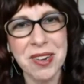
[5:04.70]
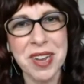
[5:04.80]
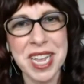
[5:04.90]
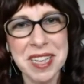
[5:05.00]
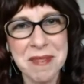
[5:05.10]
and
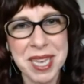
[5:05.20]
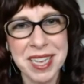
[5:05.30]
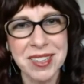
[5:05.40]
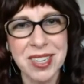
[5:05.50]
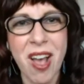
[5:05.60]
your
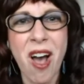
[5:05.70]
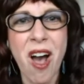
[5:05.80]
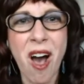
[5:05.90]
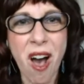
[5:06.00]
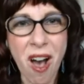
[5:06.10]
image
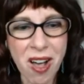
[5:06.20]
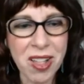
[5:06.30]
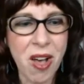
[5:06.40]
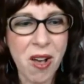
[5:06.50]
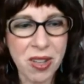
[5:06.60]

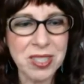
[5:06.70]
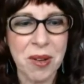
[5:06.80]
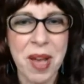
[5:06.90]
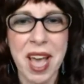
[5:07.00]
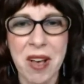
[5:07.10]
all
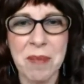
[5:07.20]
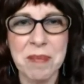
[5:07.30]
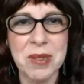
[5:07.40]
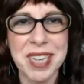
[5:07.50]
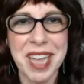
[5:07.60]
also help.
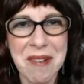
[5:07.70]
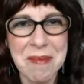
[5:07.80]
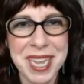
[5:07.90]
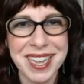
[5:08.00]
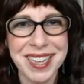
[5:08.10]
So tell
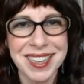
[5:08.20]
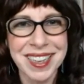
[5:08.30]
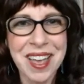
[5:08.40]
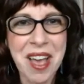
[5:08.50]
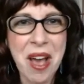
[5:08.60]
me,
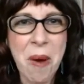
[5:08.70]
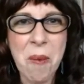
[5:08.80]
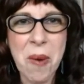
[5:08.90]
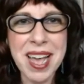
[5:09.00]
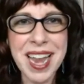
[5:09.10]

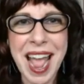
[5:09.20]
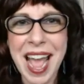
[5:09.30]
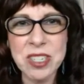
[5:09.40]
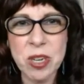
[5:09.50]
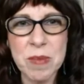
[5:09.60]
what
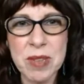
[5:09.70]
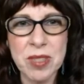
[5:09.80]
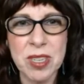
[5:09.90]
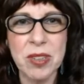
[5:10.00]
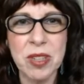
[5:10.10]

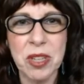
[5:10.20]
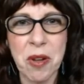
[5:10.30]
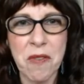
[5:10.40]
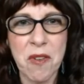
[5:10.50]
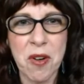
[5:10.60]
attributes do you
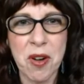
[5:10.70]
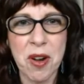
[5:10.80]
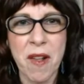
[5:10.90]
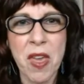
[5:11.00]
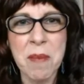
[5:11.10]
look
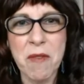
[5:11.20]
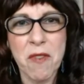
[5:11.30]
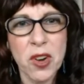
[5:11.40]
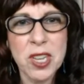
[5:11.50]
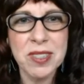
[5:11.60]
for
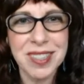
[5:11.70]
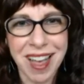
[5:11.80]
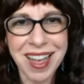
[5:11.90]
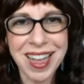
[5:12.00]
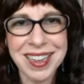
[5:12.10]
before you
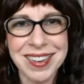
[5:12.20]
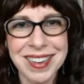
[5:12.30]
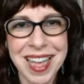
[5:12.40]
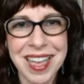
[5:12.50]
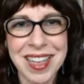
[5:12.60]
sign
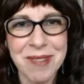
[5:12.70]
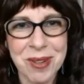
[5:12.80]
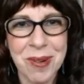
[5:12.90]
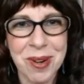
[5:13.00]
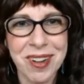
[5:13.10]
a
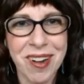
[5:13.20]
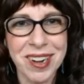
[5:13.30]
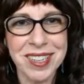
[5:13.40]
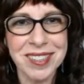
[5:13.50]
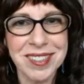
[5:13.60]
recording
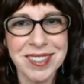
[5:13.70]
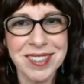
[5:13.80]
artist?